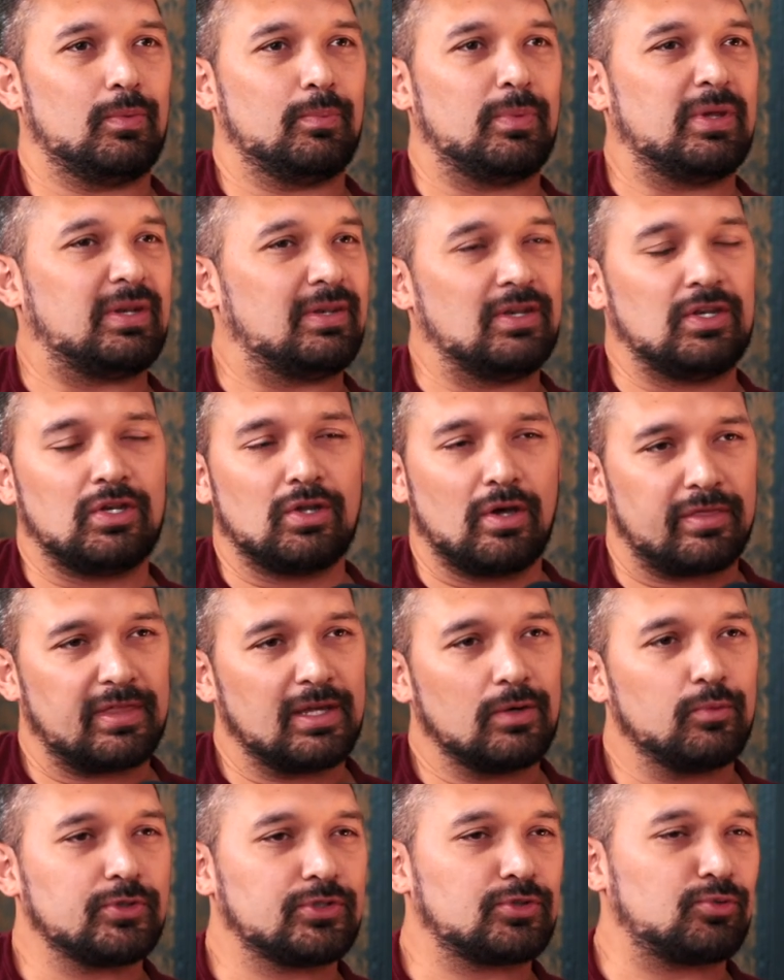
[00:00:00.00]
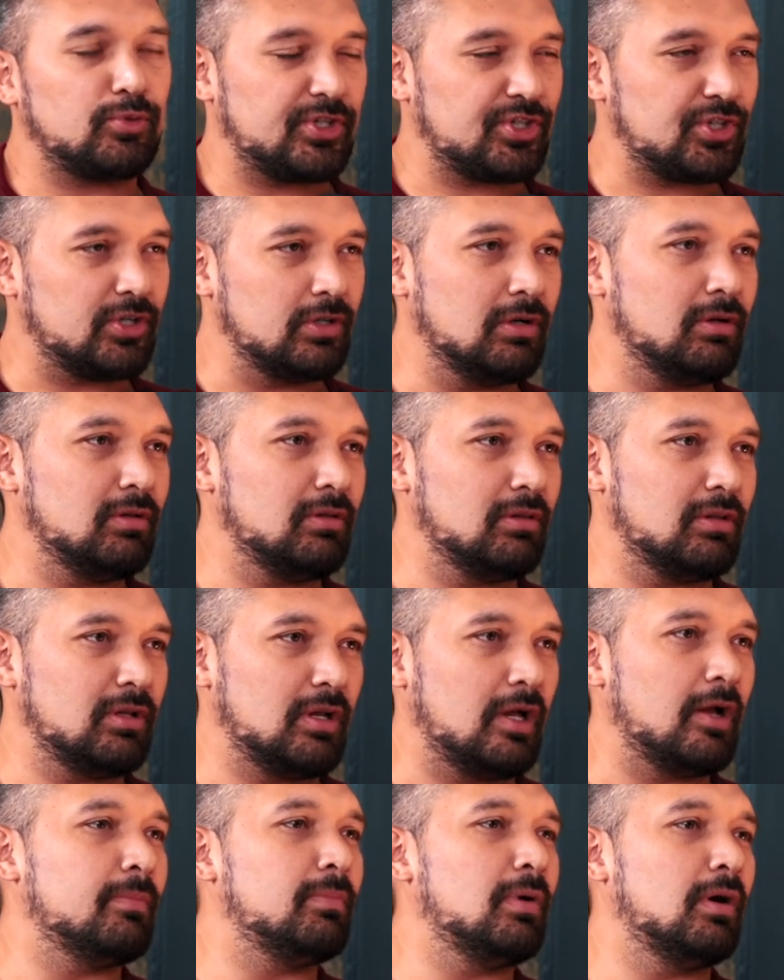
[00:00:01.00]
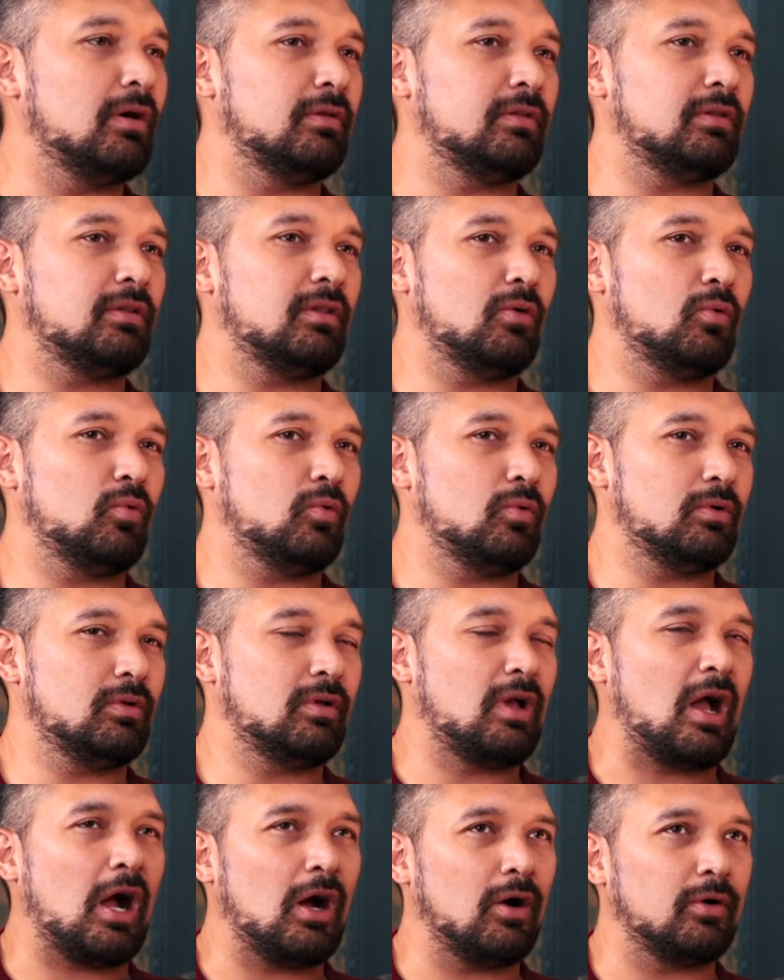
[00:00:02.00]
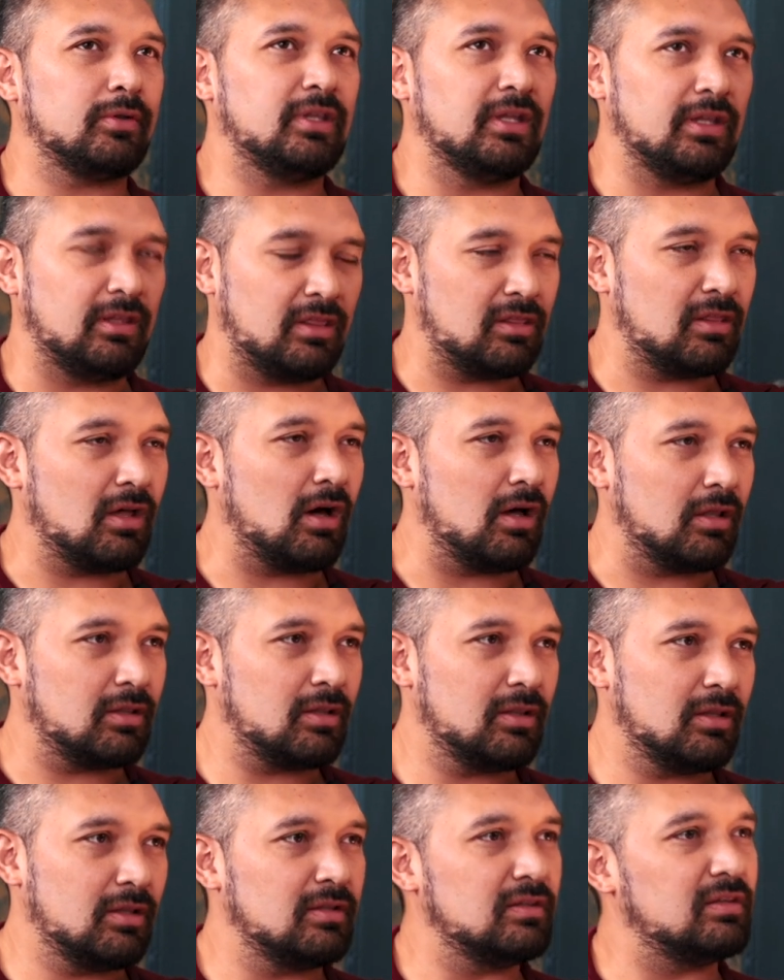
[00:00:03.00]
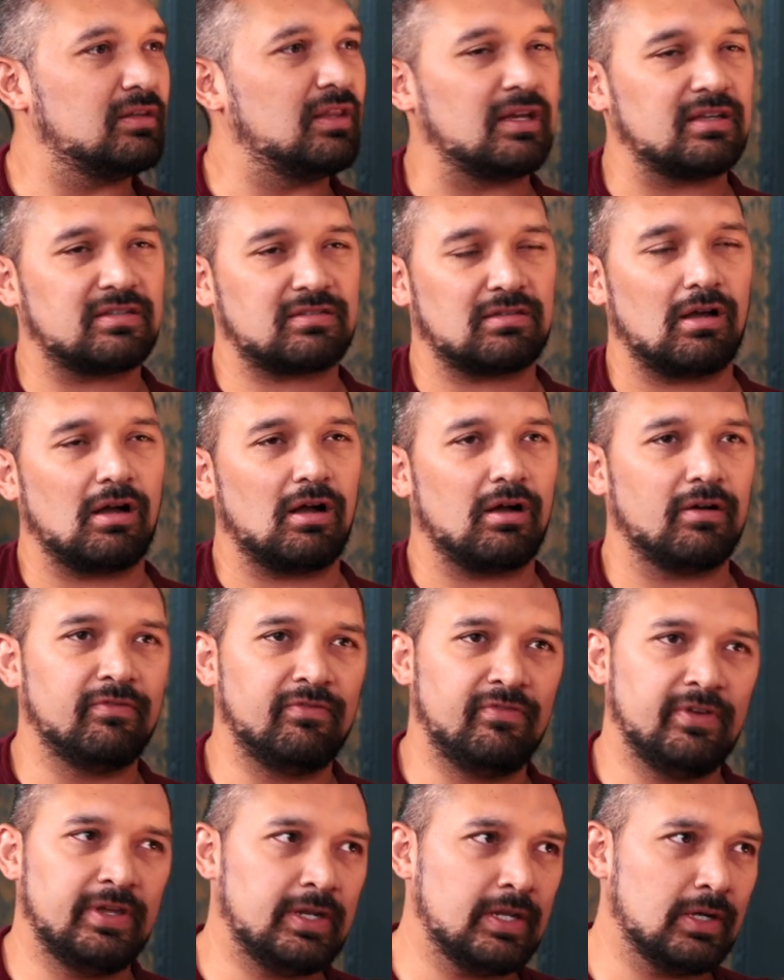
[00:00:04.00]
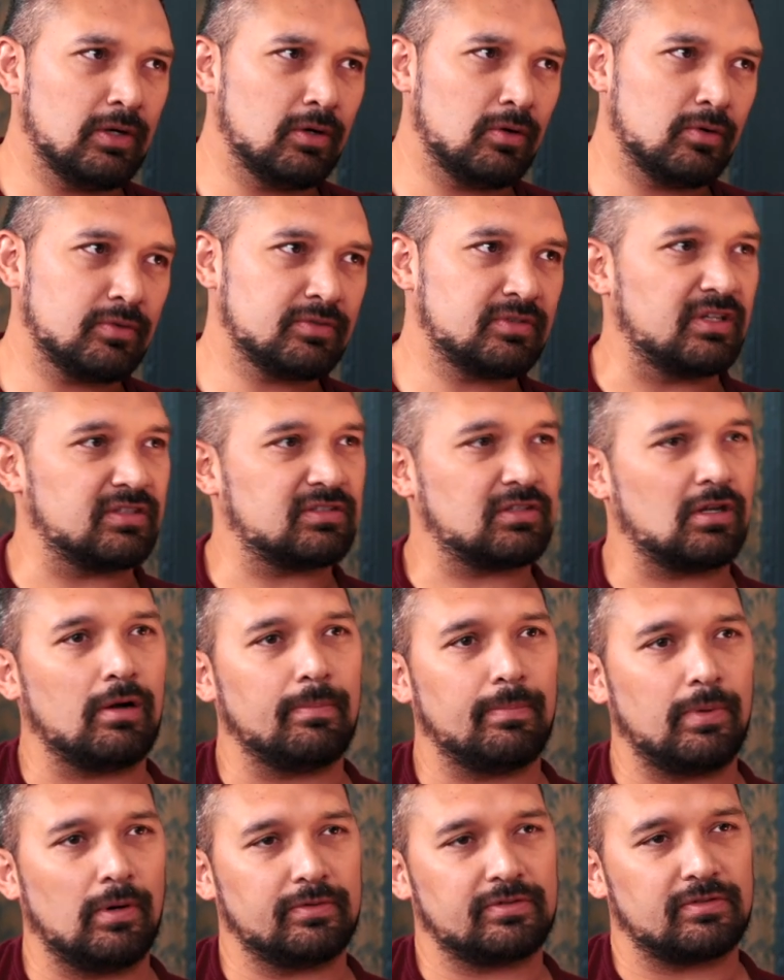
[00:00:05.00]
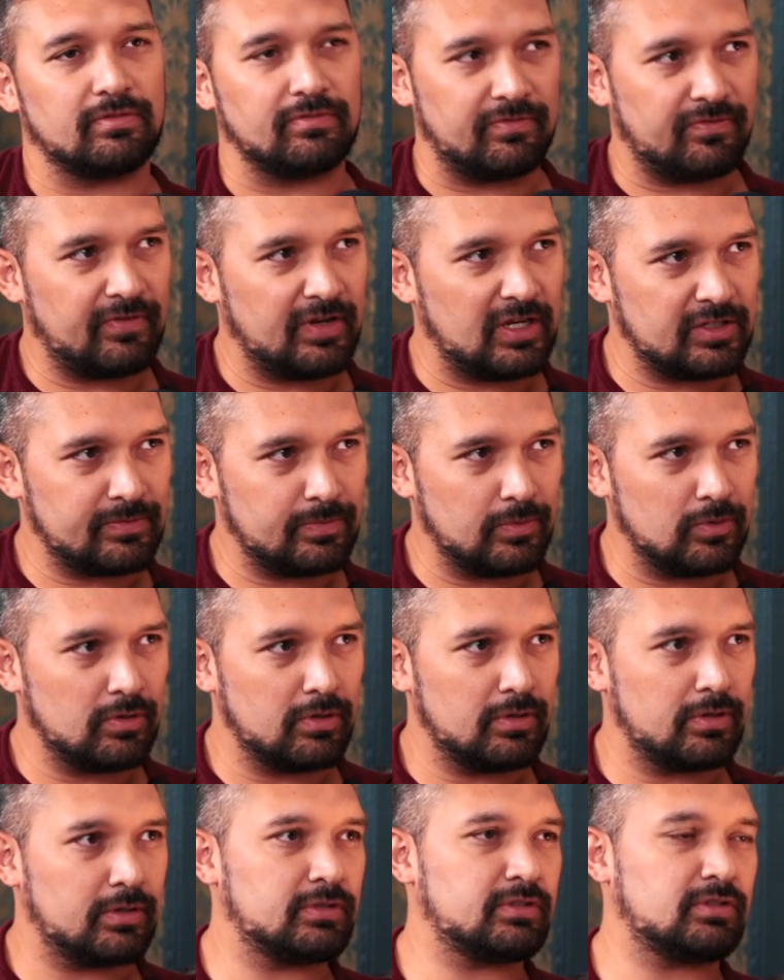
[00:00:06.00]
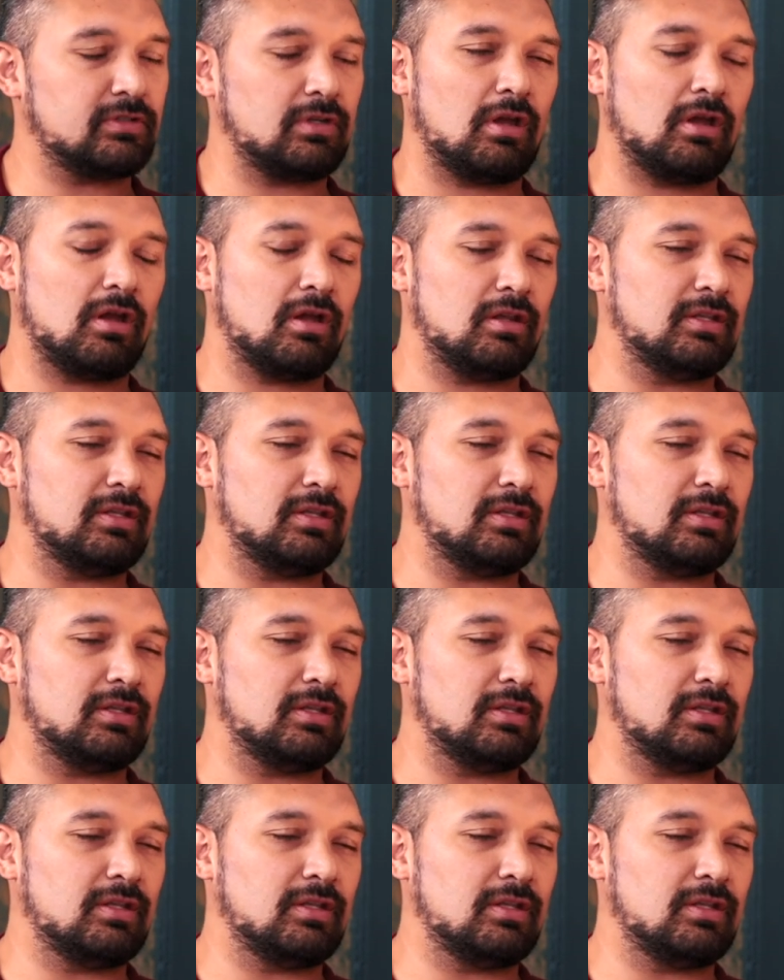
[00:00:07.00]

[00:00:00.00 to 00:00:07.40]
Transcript: but nothing was rational about how they thought they saw videos they saw posts on facebook mm-hmm.